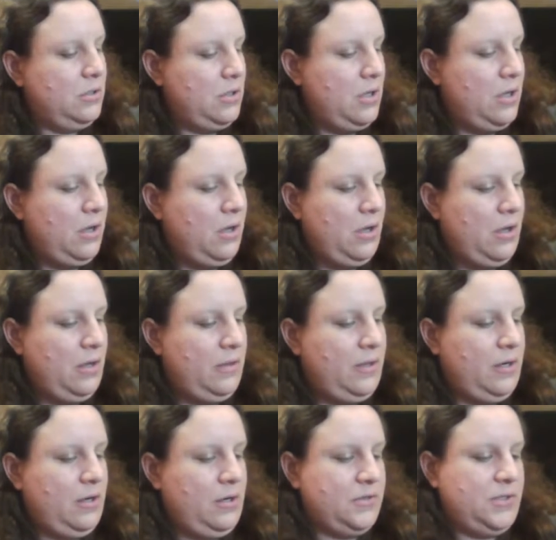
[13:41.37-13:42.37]

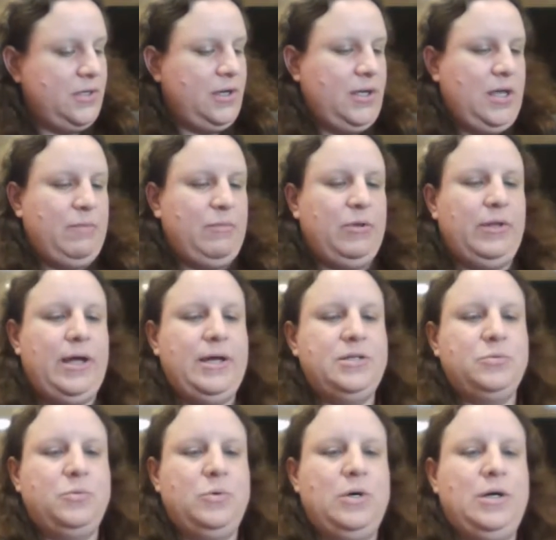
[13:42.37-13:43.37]
Then here's an Akeem
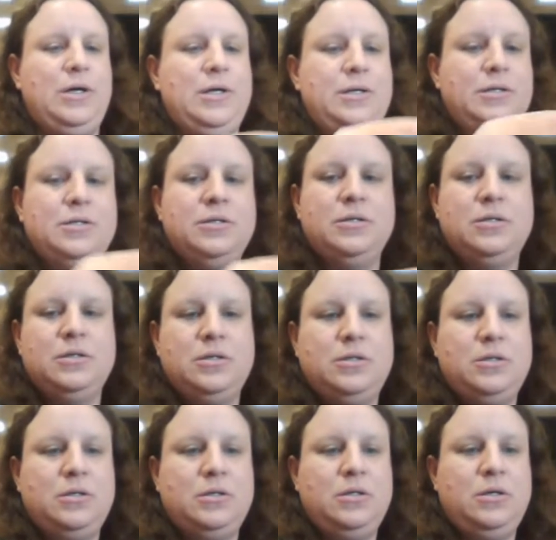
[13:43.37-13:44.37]
Olajuwon,
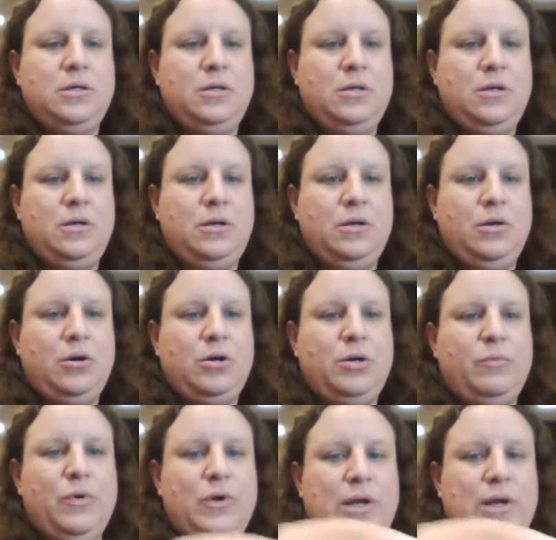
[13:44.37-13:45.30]
card number